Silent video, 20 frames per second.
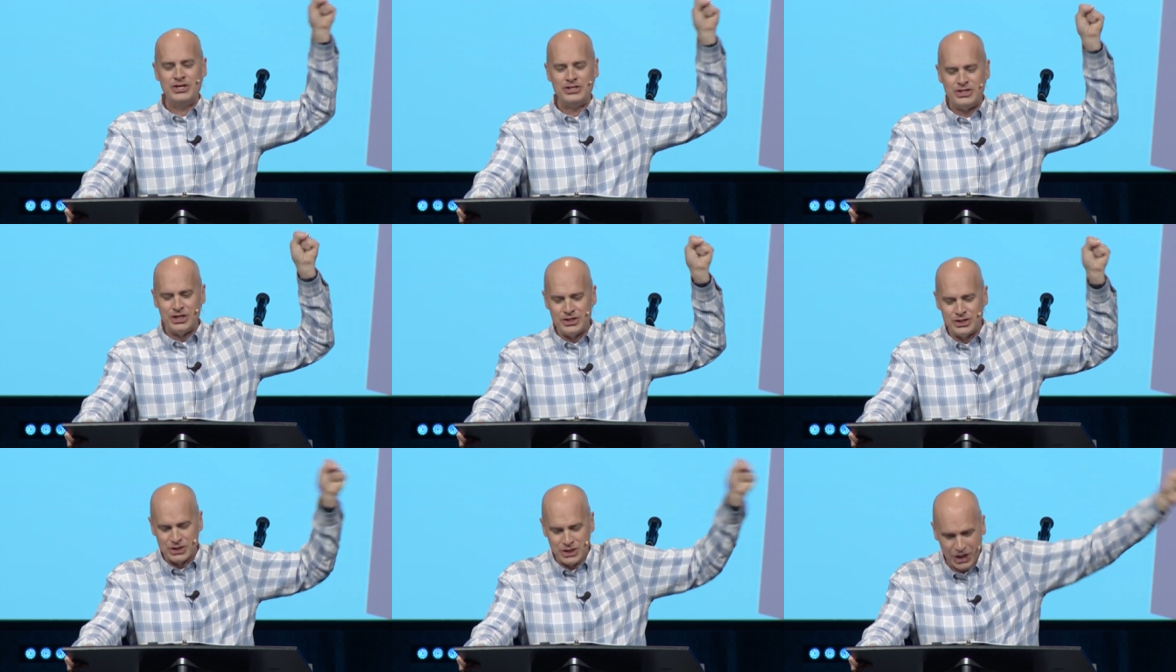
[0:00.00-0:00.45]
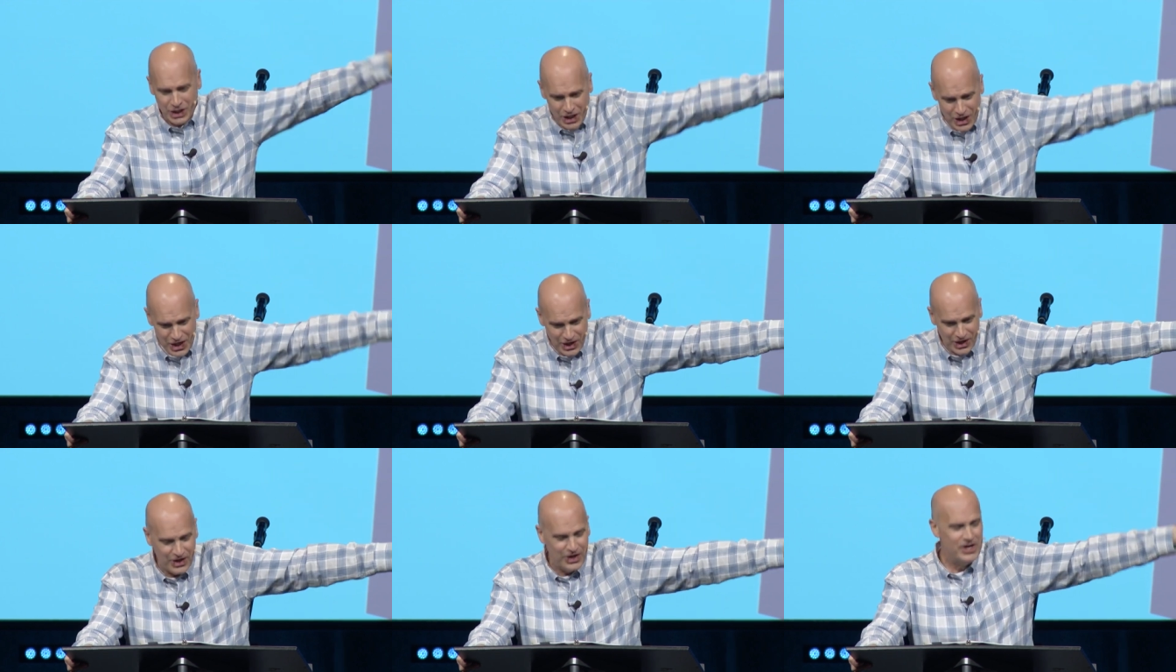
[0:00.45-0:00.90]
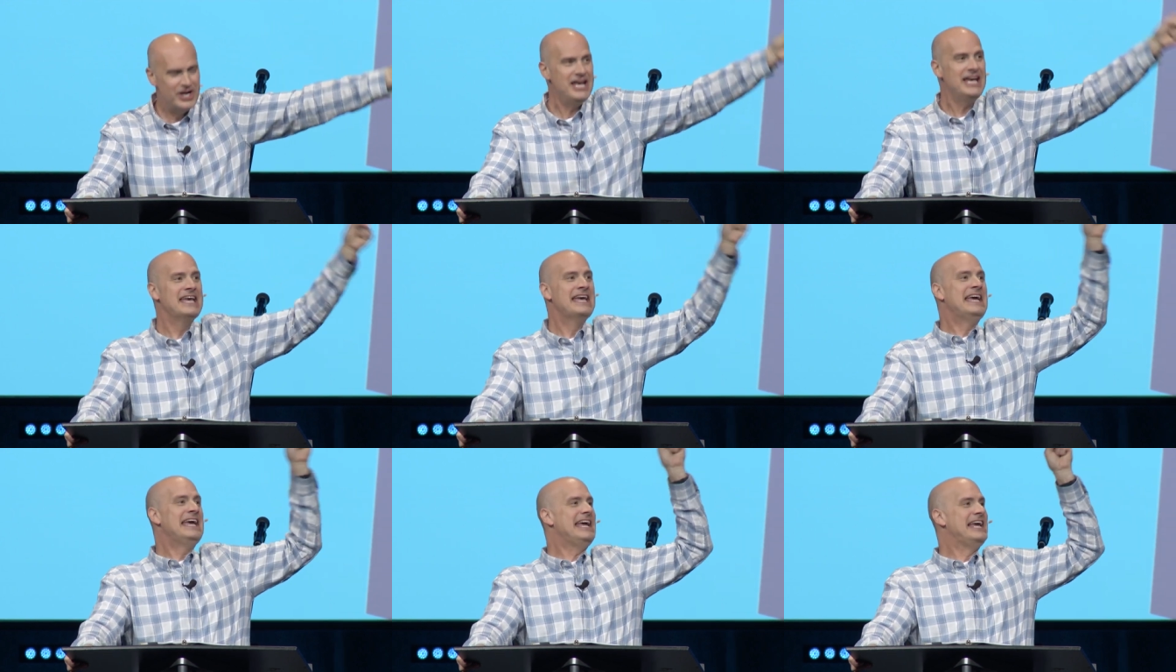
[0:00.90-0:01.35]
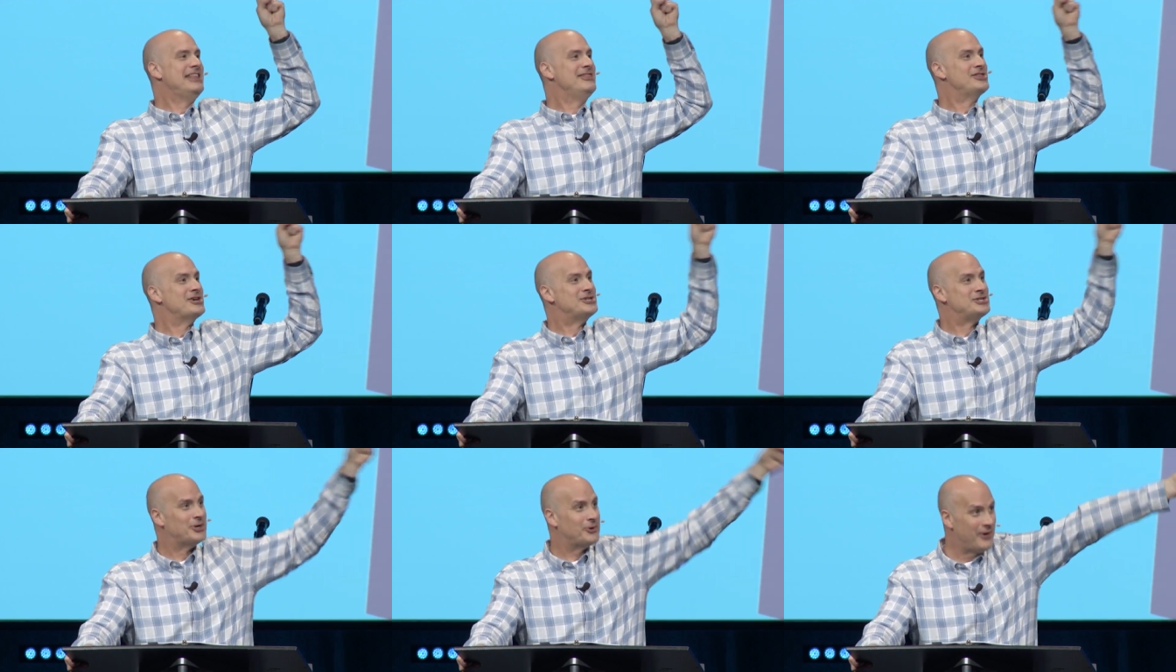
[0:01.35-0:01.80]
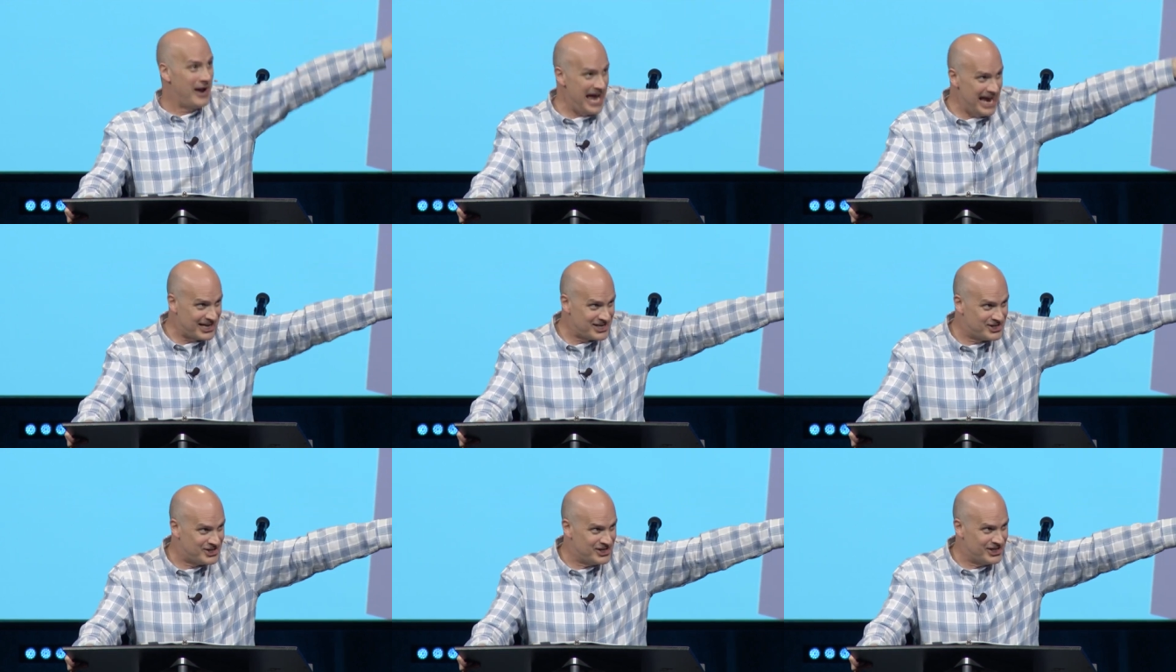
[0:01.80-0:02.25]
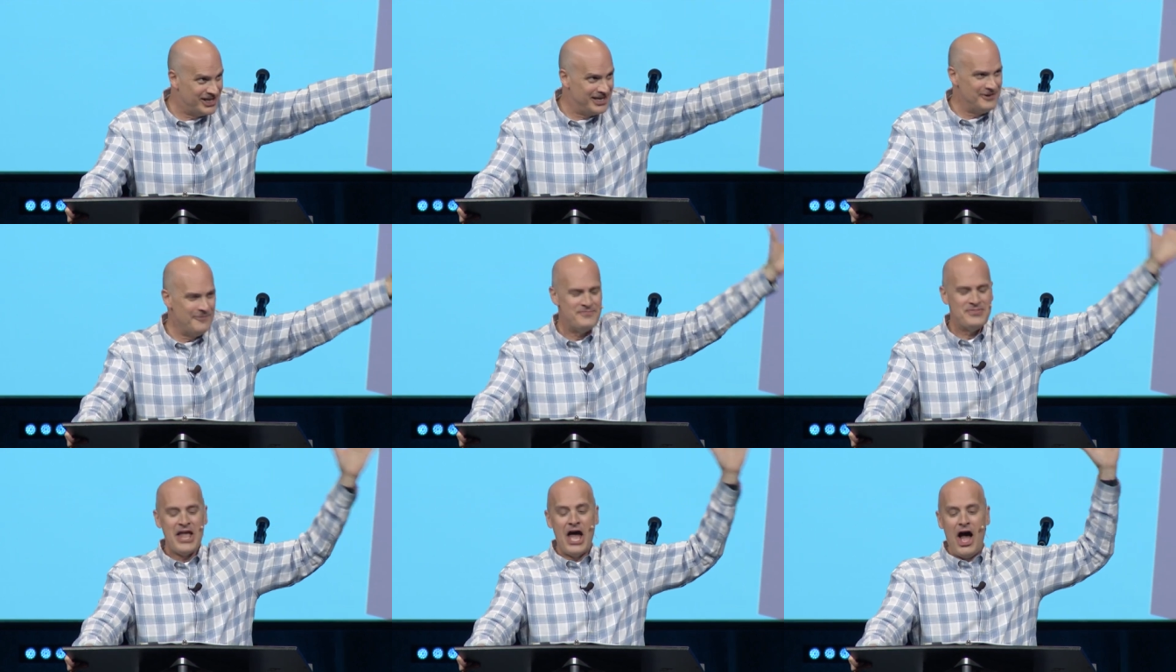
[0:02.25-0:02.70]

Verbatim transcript: to turn in the direction